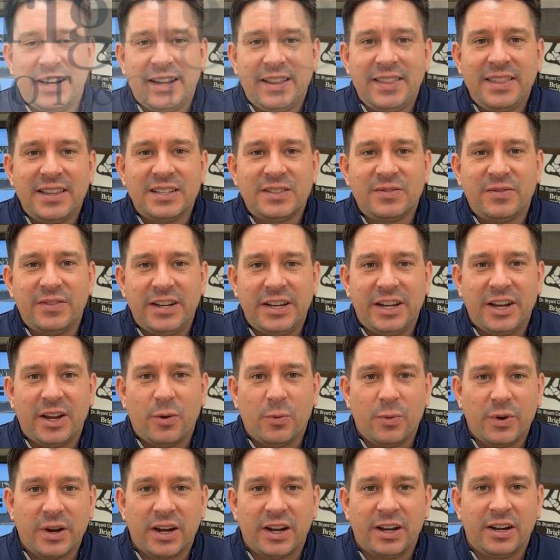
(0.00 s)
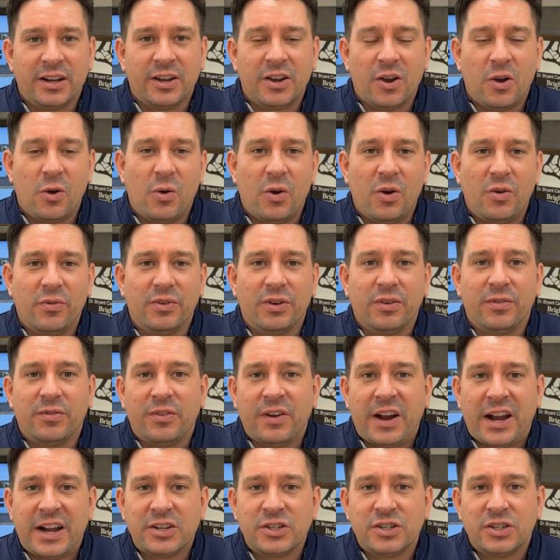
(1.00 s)
in this video we're going to go over
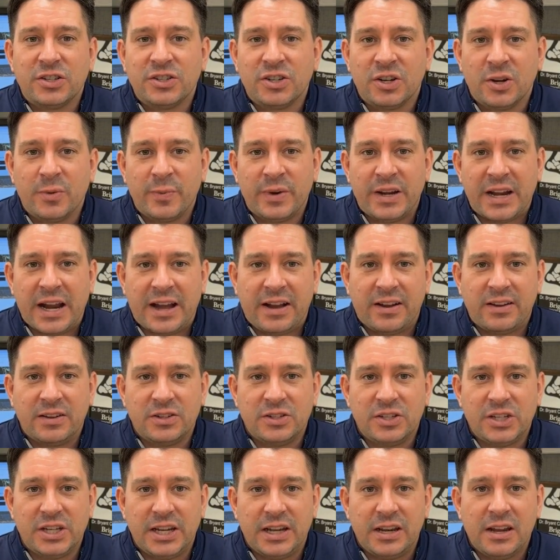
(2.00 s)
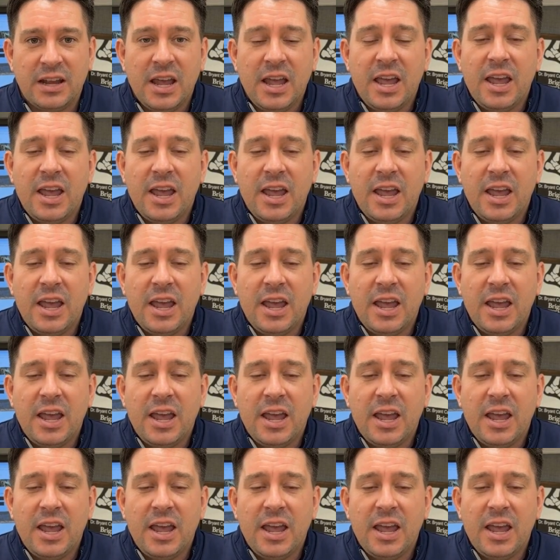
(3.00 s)
fracture terminology